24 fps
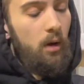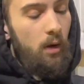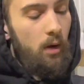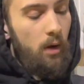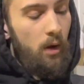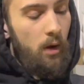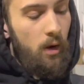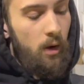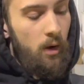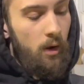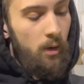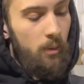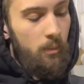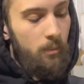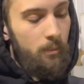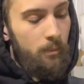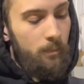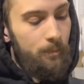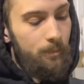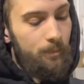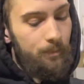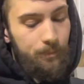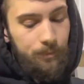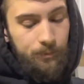And
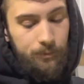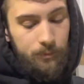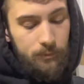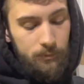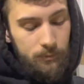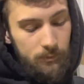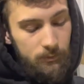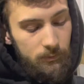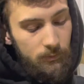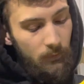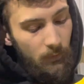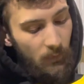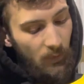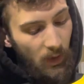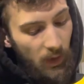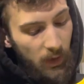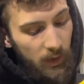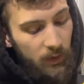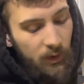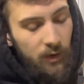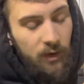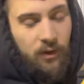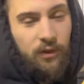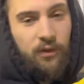
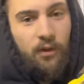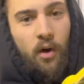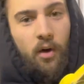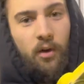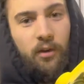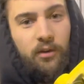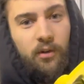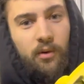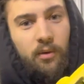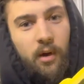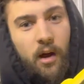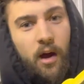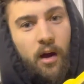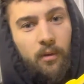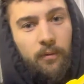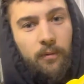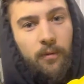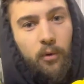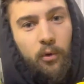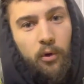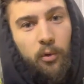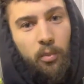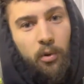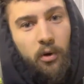it is also not
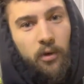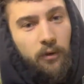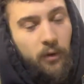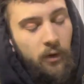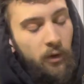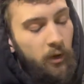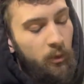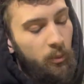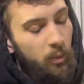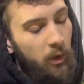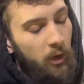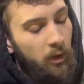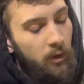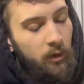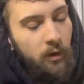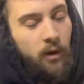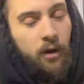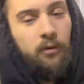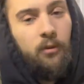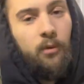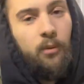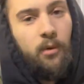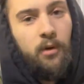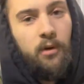fully perfectly painted
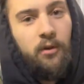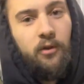everywhere,